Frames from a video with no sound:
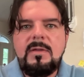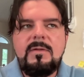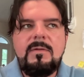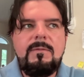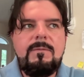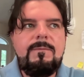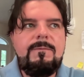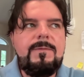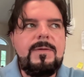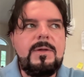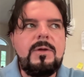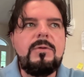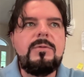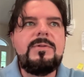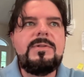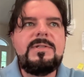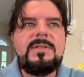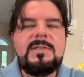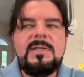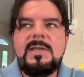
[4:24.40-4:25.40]

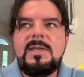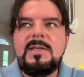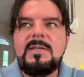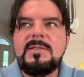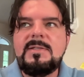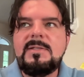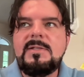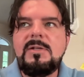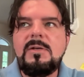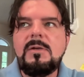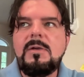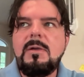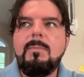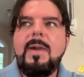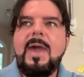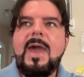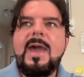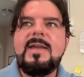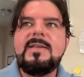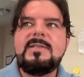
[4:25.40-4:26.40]
filled seats to
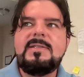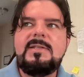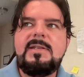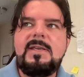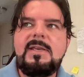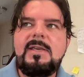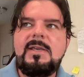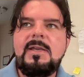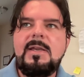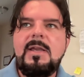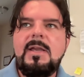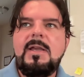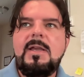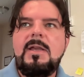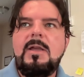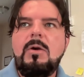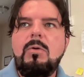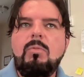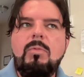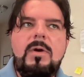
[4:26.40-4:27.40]
capacity
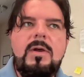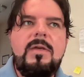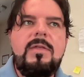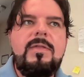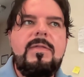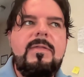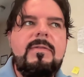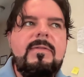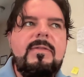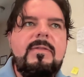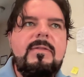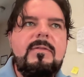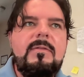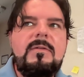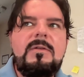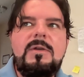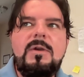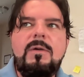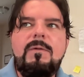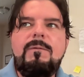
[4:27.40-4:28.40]
with,
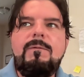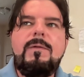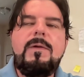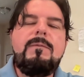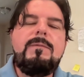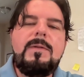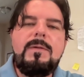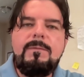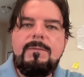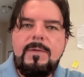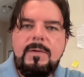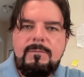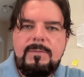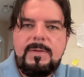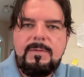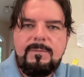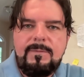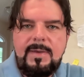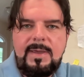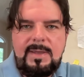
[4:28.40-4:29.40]
you know,
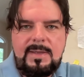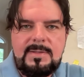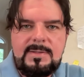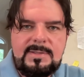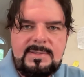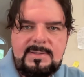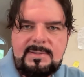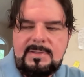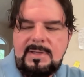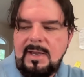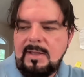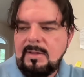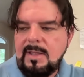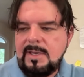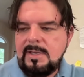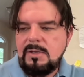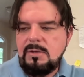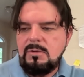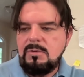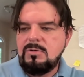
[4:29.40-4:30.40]
50-50 fans. Not
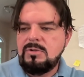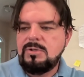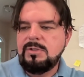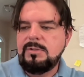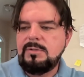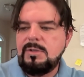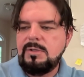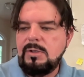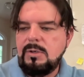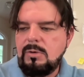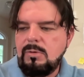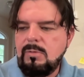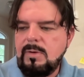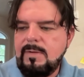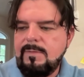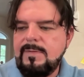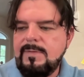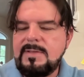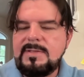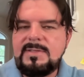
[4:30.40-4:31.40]
like you usually do
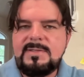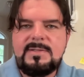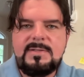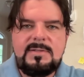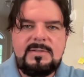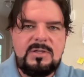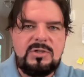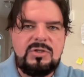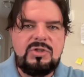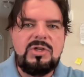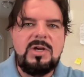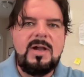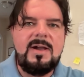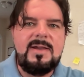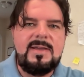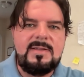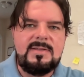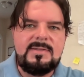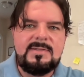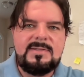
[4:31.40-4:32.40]
if it's the
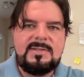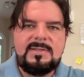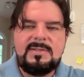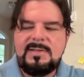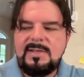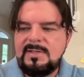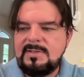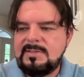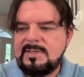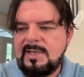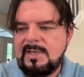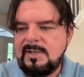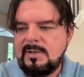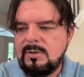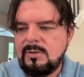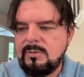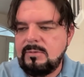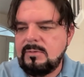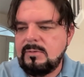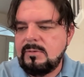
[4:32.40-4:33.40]
Giants in
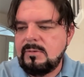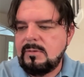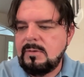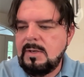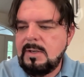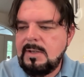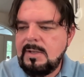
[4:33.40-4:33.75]
town or